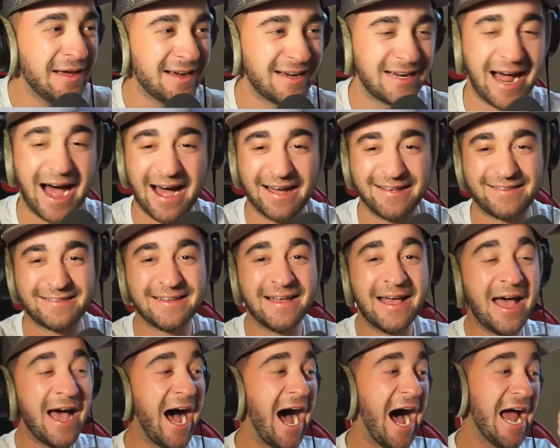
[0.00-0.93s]
Guys,
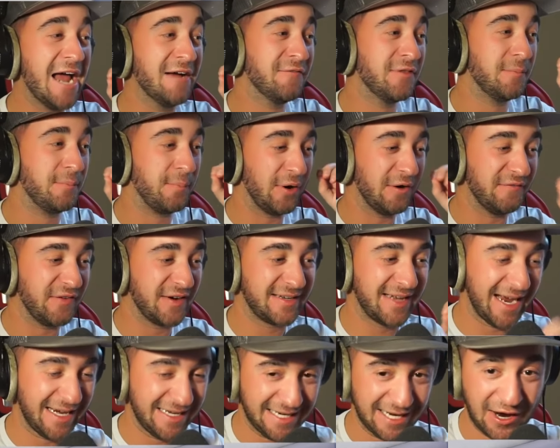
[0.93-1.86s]
I have the
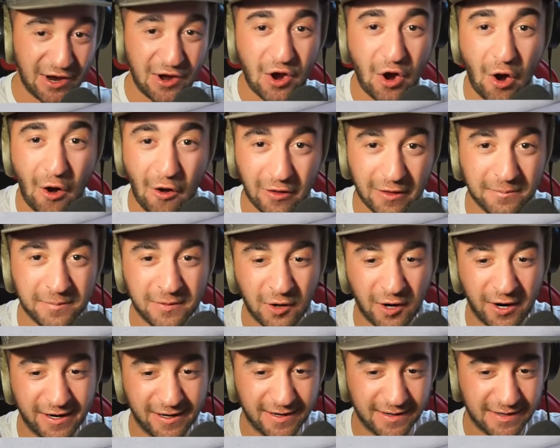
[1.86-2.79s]
perfect idea. All I'm
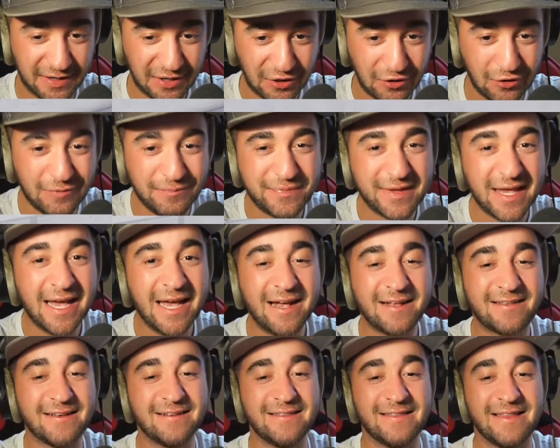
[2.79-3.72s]
going to do
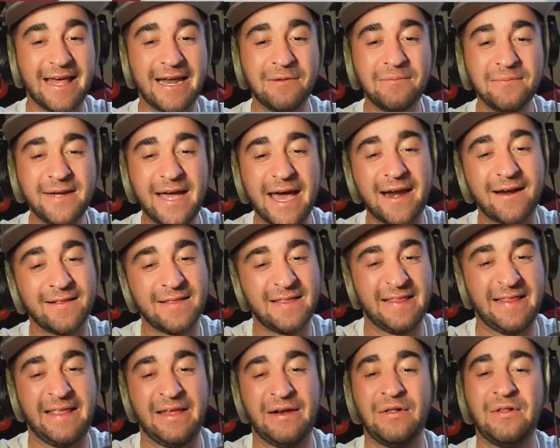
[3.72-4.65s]
to let him get a
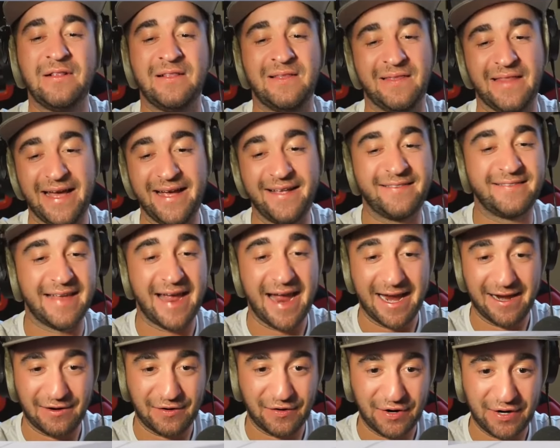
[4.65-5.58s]
little less
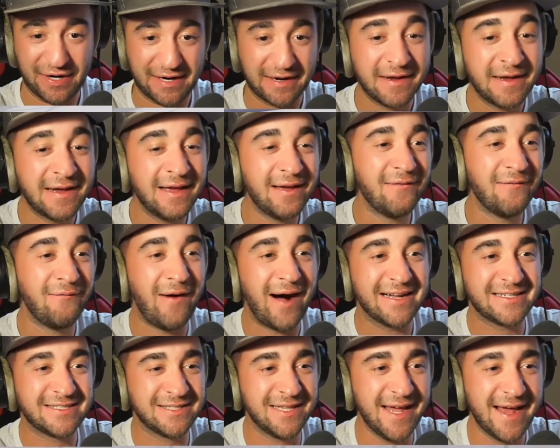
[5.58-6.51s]
angry.
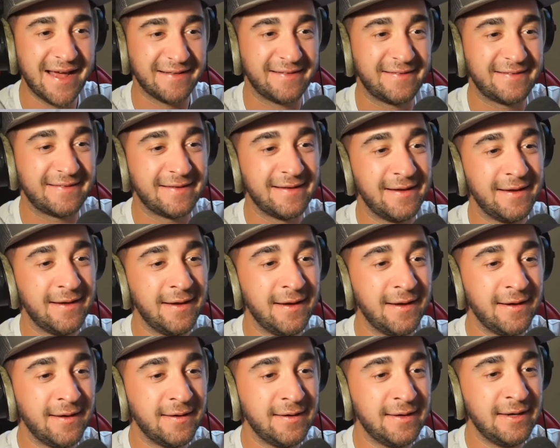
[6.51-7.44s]
Watch this.
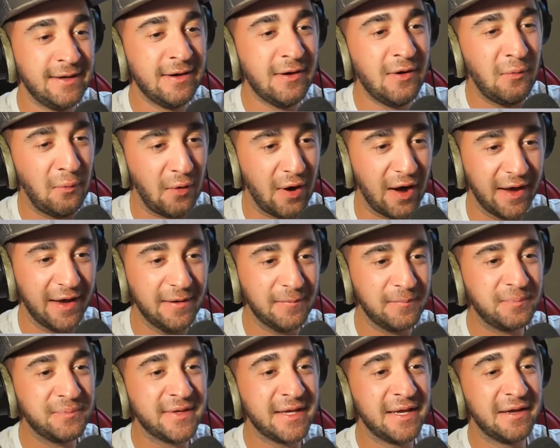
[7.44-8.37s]
You know
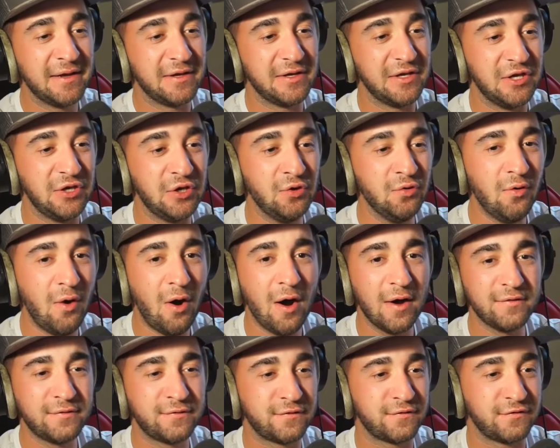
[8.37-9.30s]
what? You
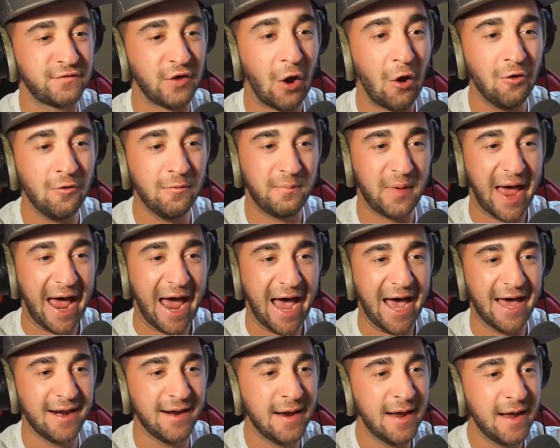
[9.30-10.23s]
are so
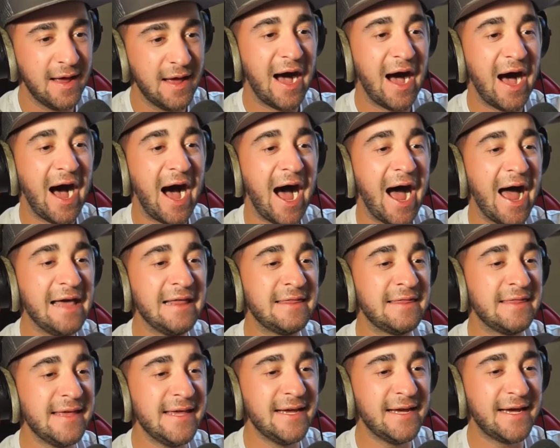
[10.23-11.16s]
bad. I
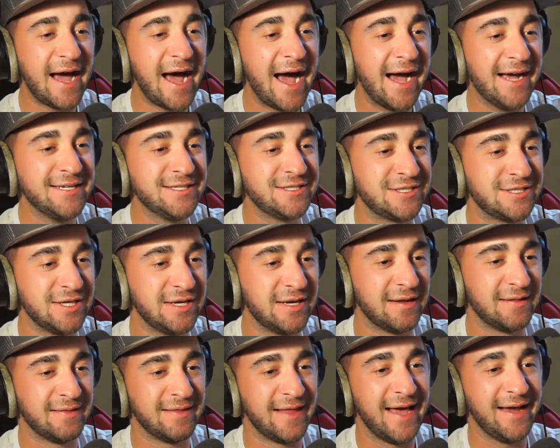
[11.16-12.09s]
think I should
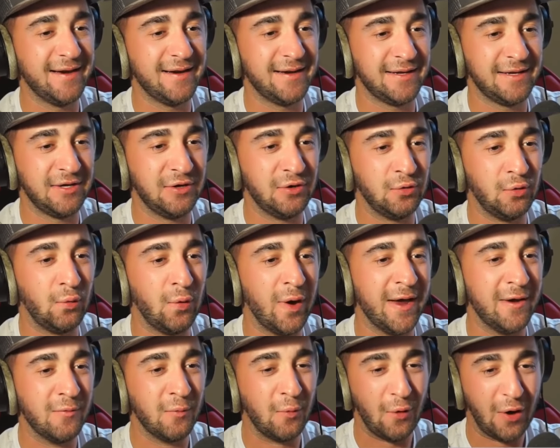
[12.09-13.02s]
let you
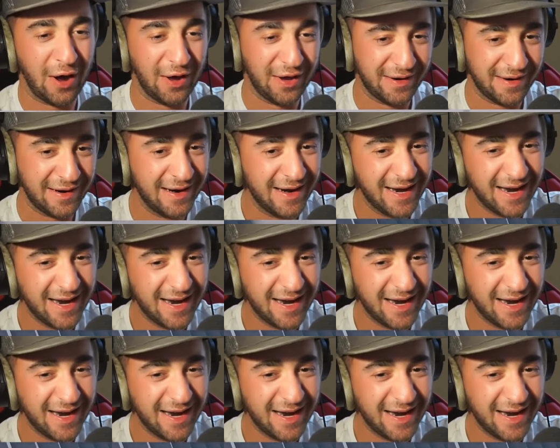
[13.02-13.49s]
win one.